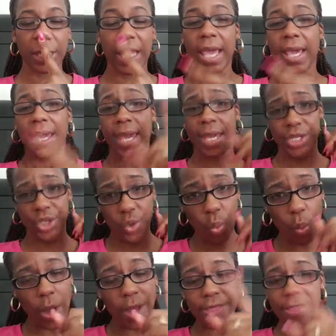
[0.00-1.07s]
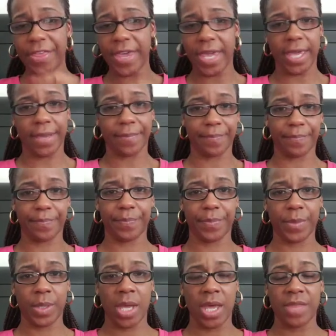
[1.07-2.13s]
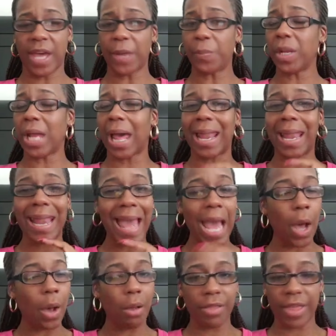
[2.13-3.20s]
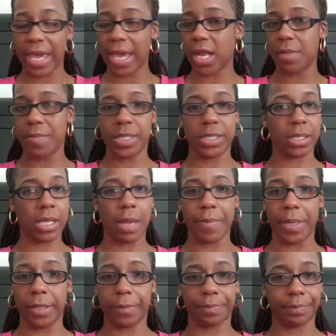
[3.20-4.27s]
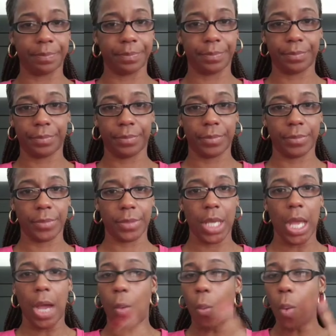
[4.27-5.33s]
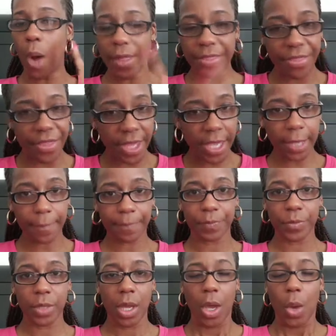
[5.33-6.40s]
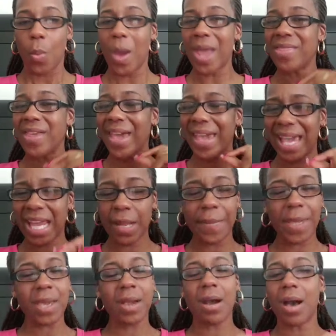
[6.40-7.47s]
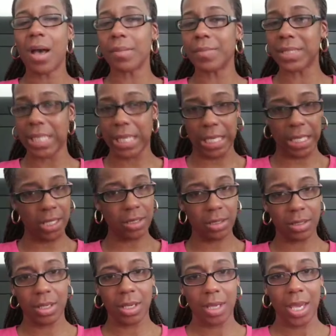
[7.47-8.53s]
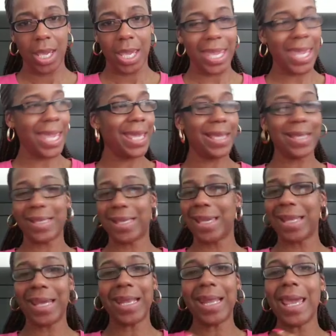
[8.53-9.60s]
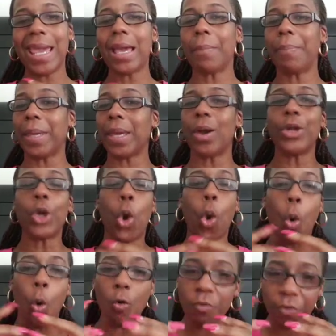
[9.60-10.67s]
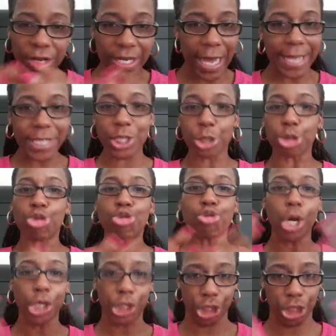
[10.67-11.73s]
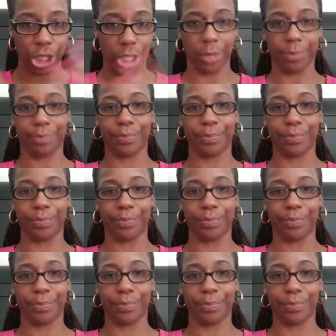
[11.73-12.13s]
can do one thing that will allow the enemy to come in. One thing. When the enemy comes in, he it, it ain't gonna be an overnight destruction.